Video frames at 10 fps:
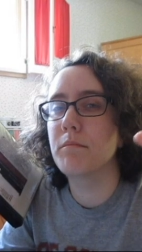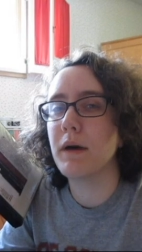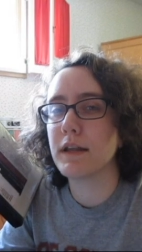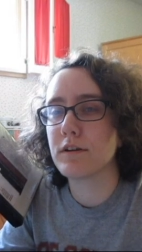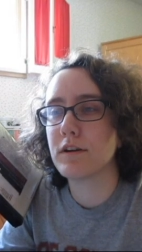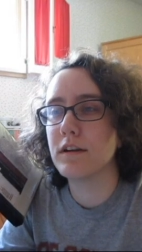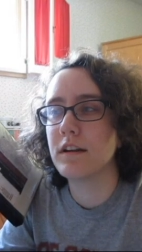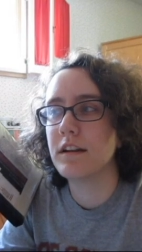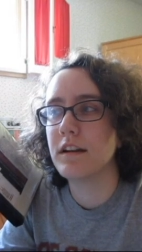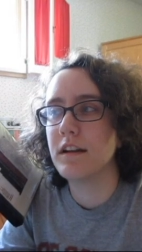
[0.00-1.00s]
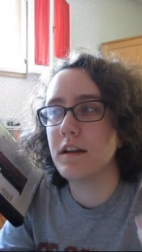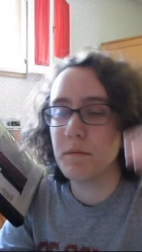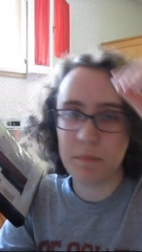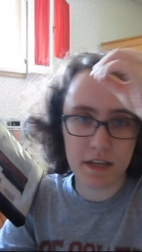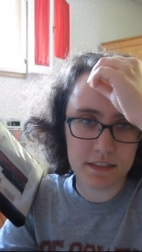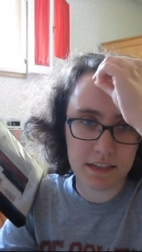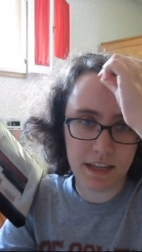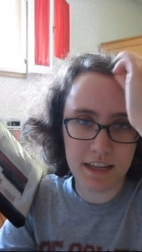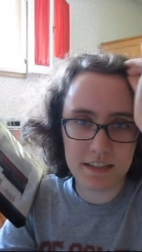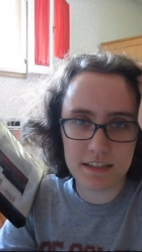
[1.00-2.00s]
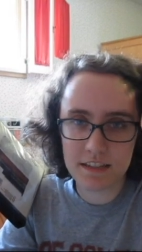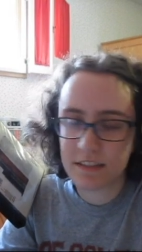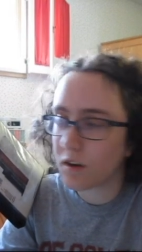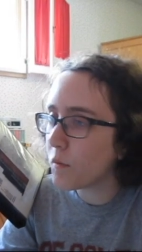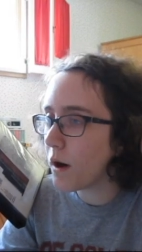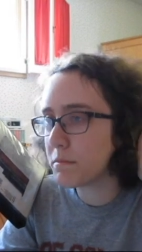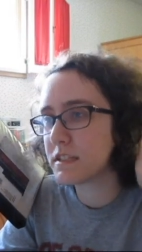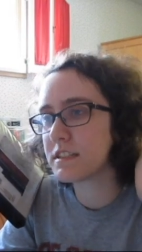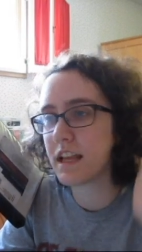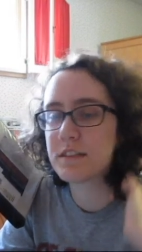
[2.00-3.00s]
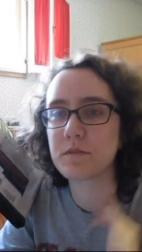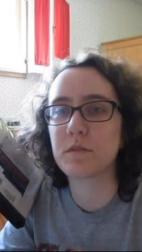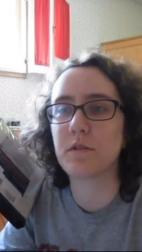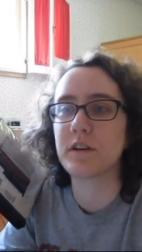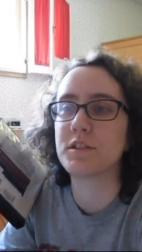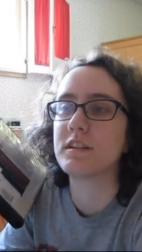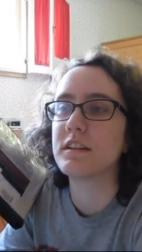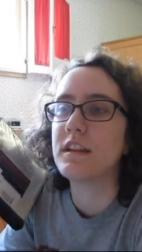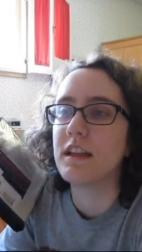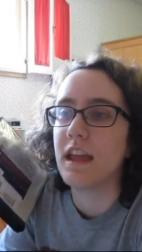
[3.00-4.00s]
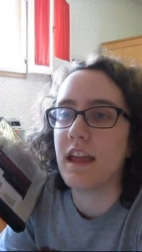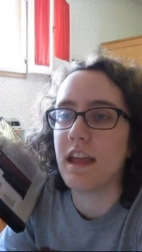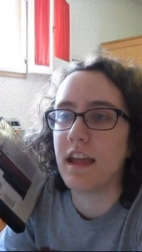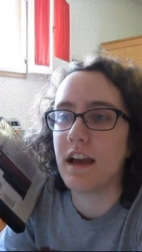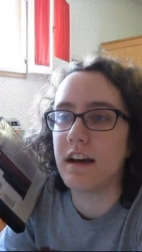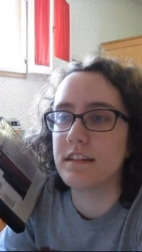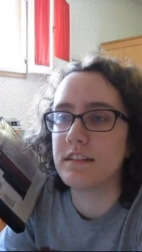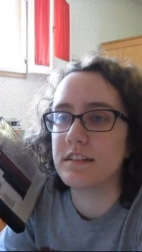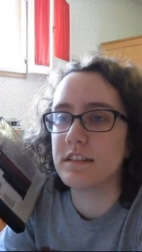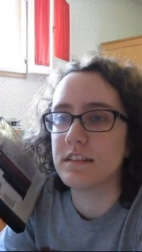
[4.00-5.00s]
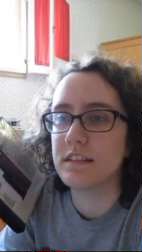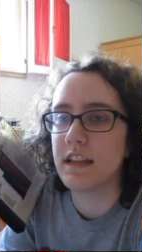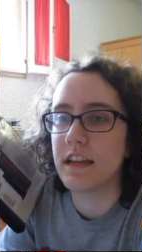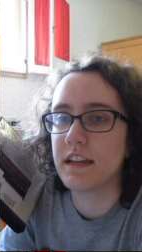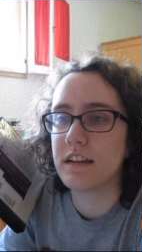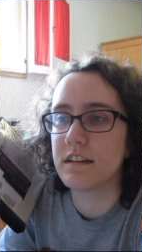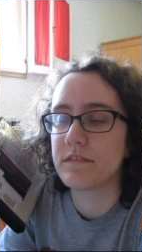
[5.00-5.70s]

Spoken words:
better, because, like, he's so obsessed with Gretchen, and, like,